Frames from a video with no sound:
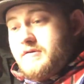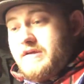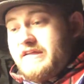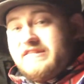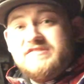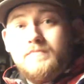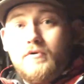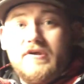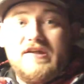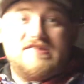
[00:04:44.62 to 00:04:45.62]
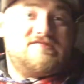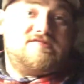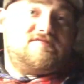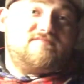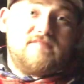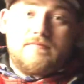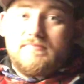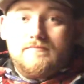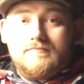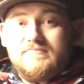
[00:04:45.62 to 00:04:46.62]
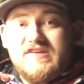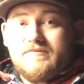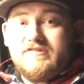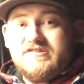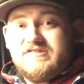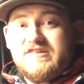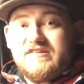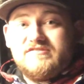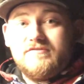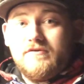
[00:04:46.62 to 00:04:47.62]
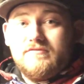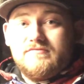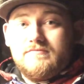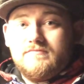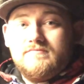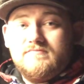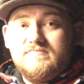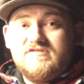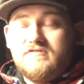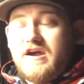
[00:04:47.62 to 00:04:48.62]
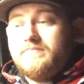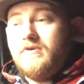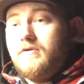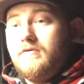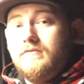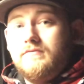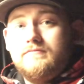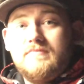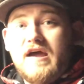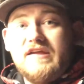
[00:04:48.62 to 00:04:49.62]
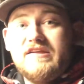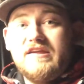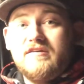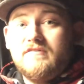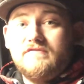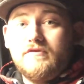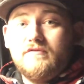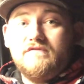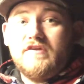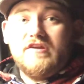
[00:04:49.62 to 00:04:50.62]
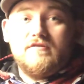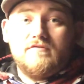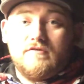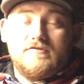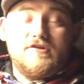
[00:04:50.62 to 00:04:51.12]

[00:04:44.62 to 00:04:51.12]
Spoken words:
At this point, I'm tempted to just say screw it and scrap the whole idea of doing video, or